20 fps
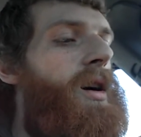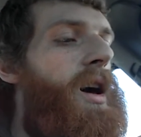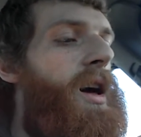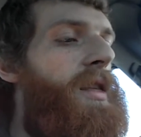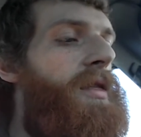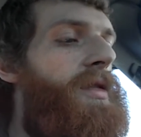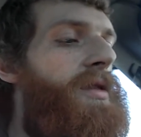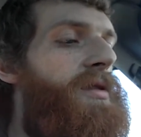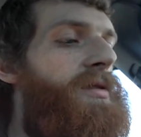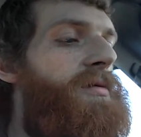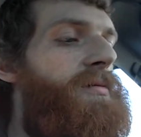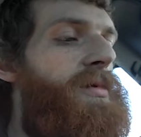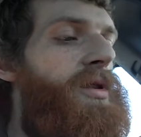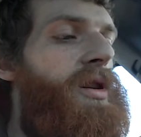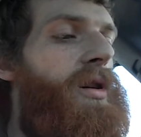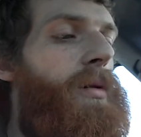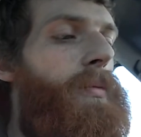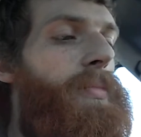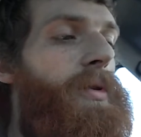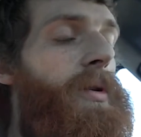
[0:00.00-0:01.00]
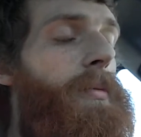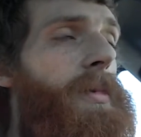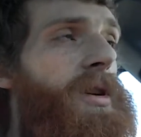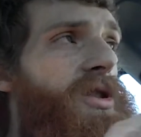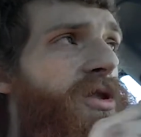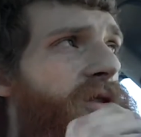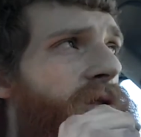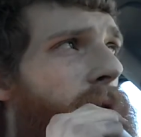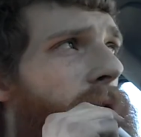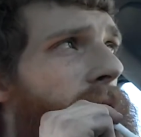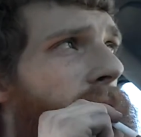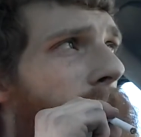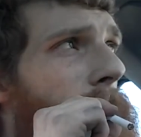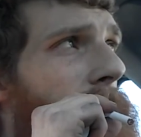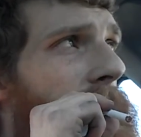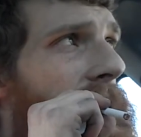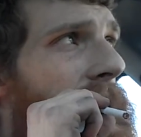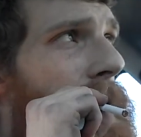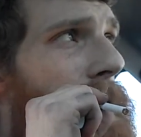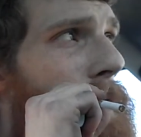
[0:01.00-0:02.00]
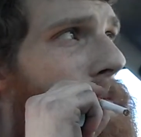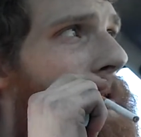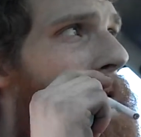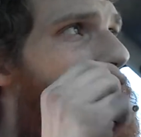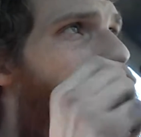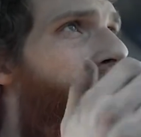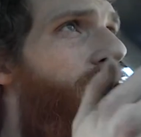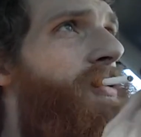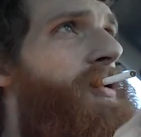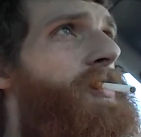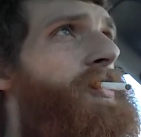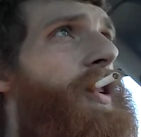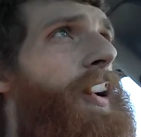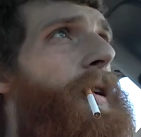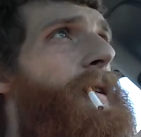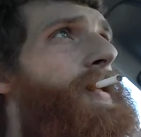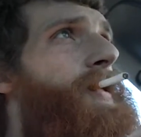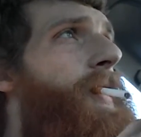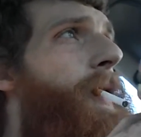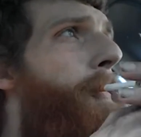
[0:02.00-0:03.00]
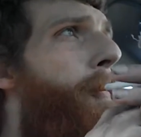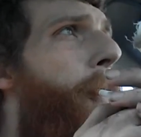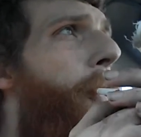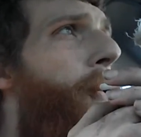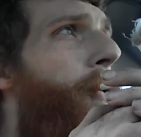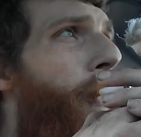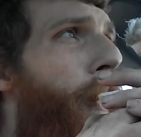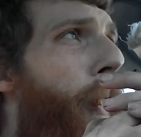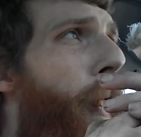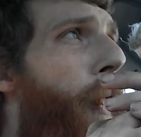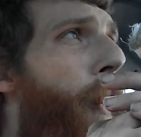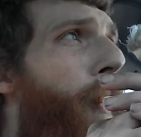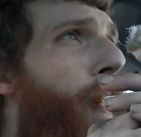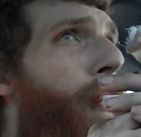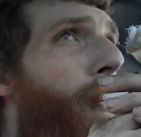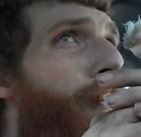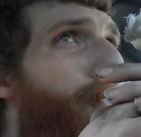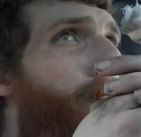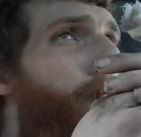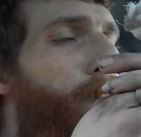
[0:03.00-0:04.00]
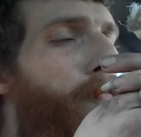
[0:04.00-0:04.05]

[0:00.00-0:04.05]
and, pretty much told them that, there's a chance that I might gag